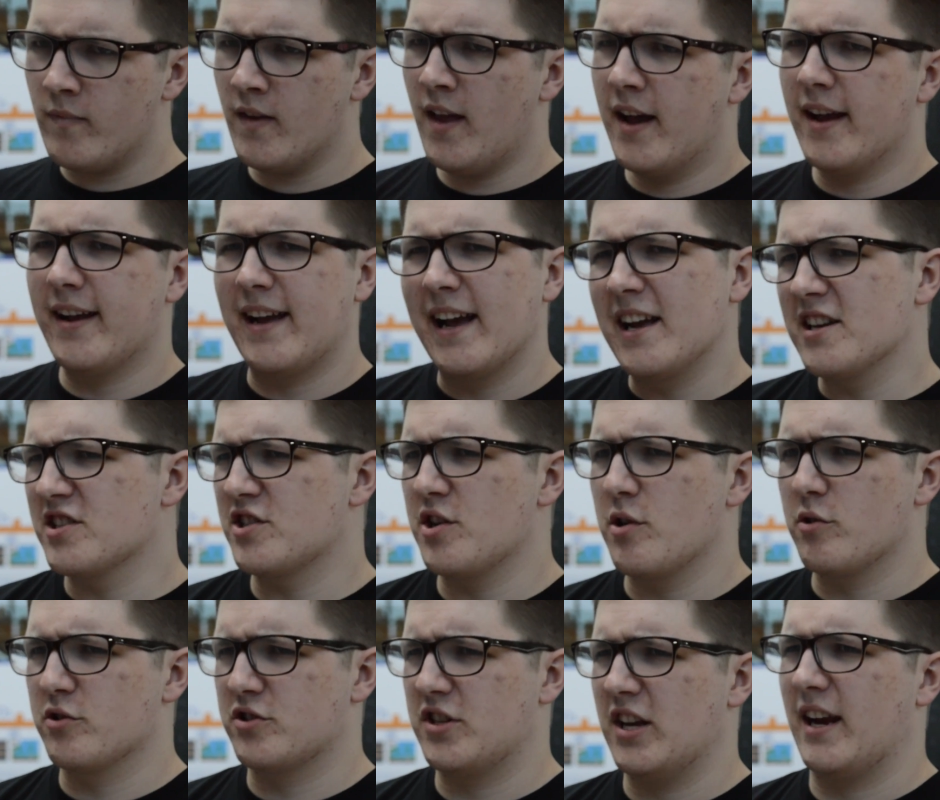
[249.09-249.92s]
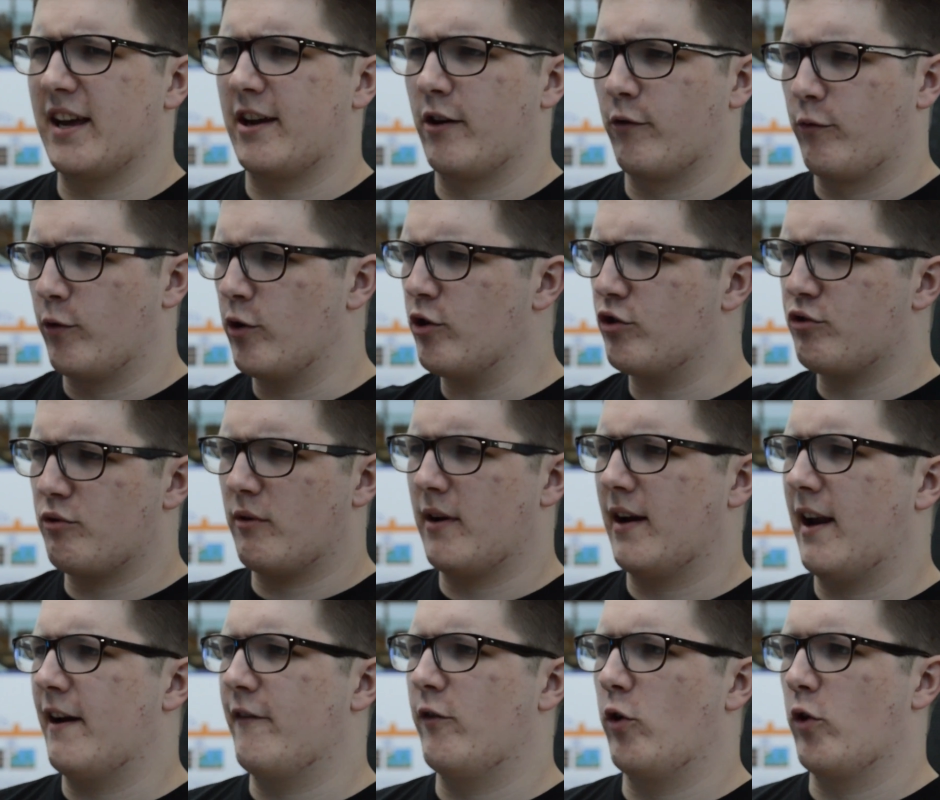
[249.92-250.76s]
occasionally you'll see like a route through a
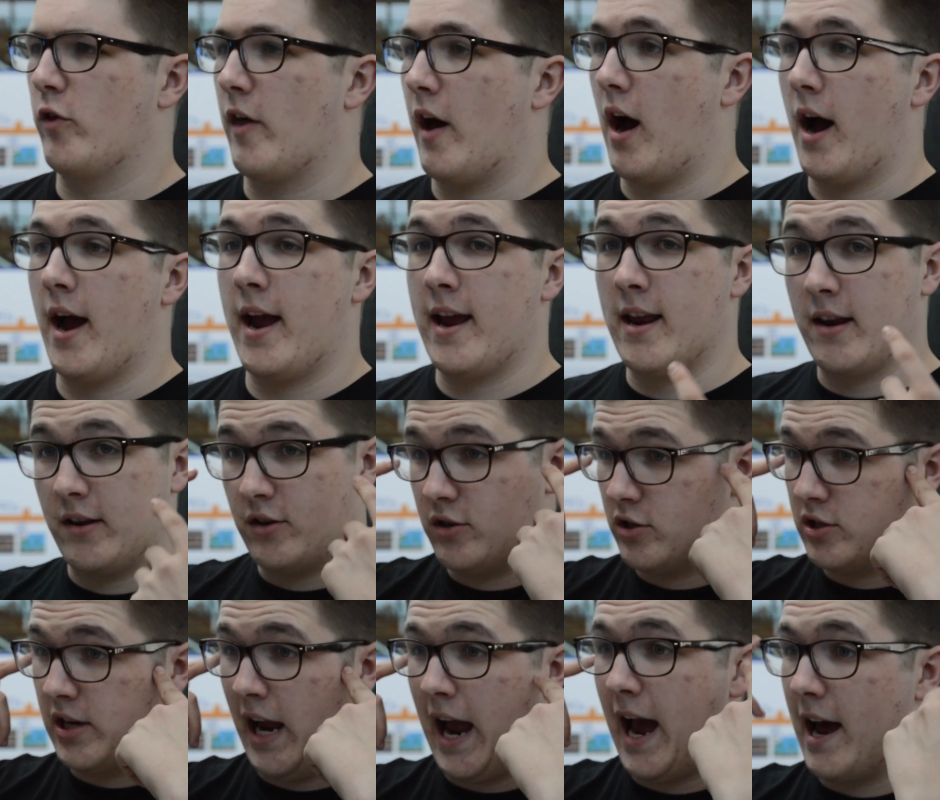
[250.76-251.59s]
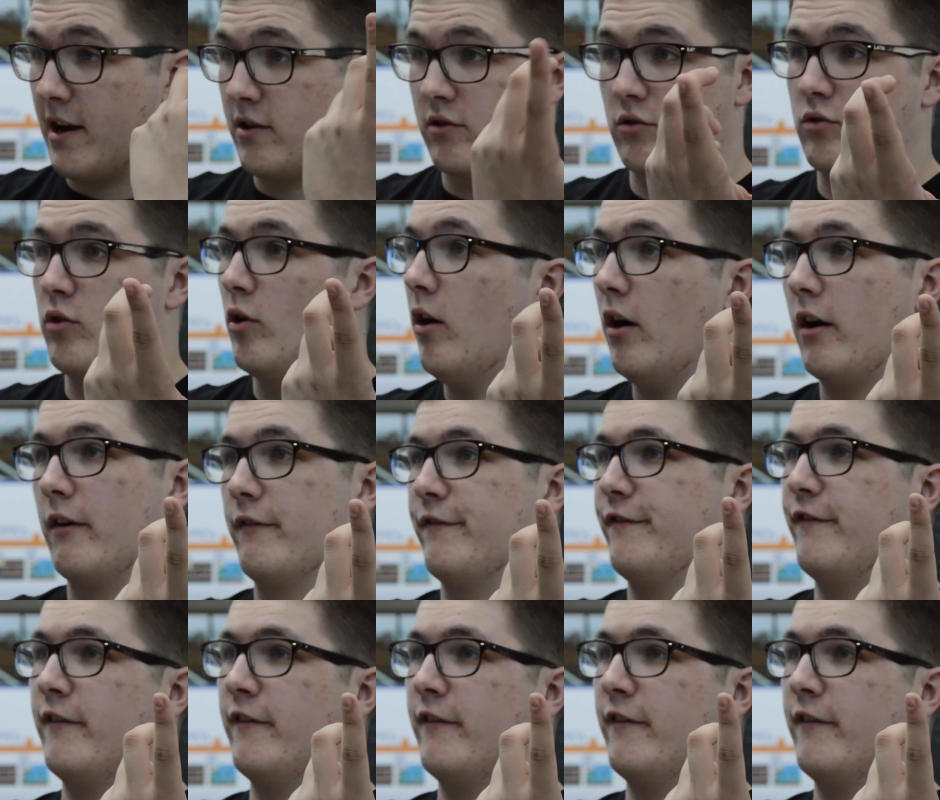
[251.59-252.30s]
level that I just hadn't thought of.